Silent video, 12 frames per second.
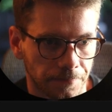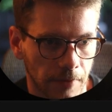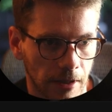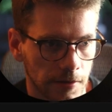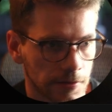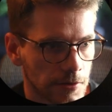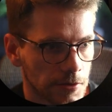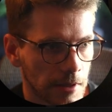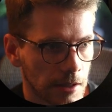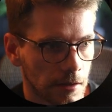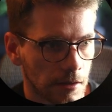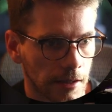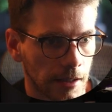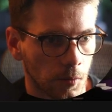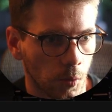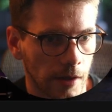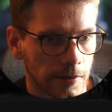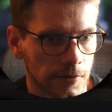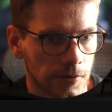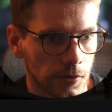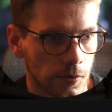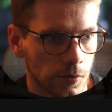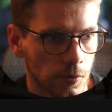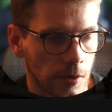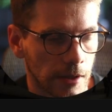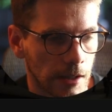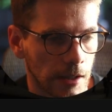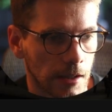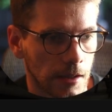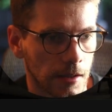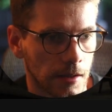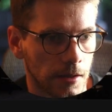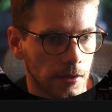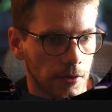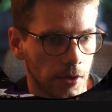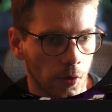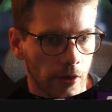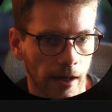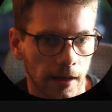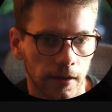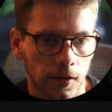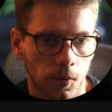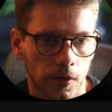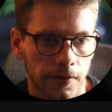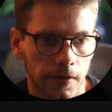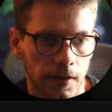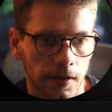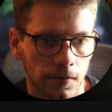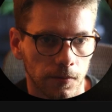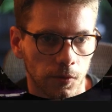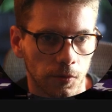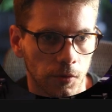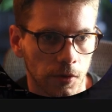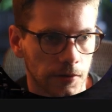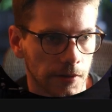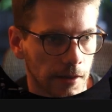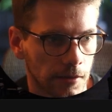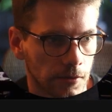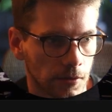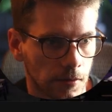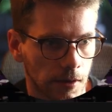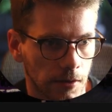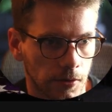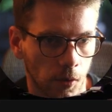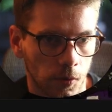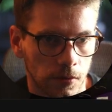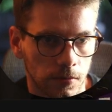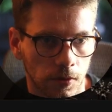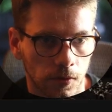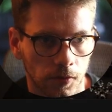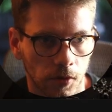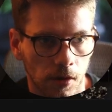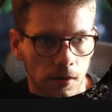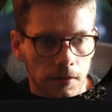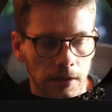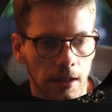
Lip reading: decision maker again wants to know that, like what the room looks like in total overall.